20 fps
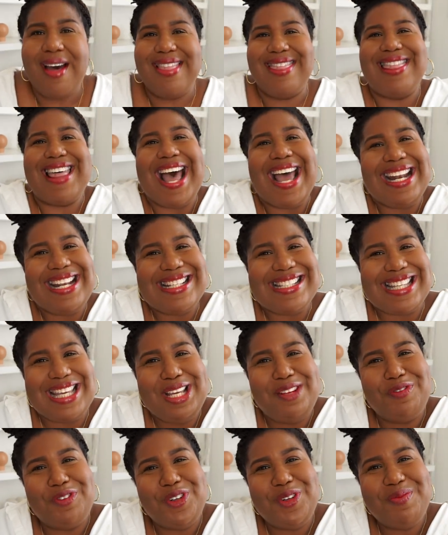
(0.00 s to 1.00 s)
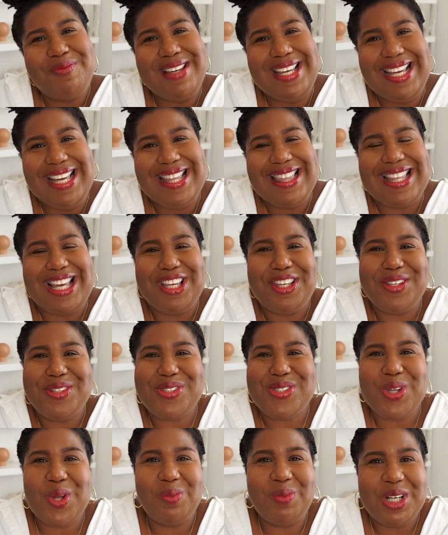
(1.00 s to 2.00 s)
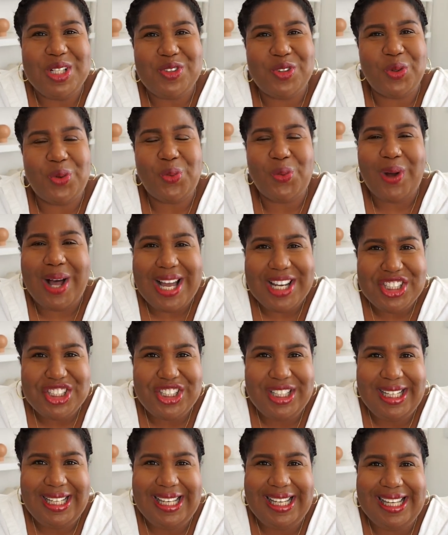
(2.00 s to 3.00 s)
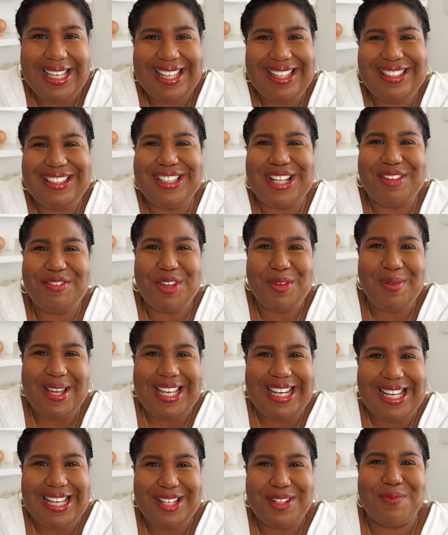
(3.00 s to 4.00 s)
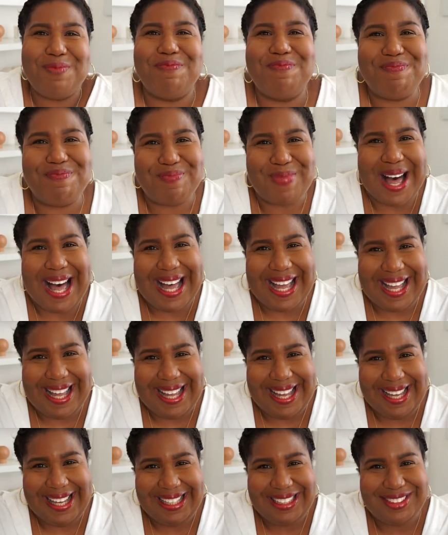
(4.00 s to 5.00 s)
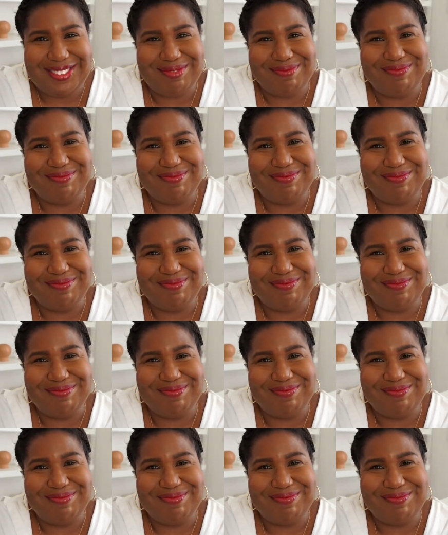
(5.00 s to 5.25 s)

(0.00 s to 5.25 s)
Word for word: That is it for me. Thank you so much for watching. Love you, mean it. Bye.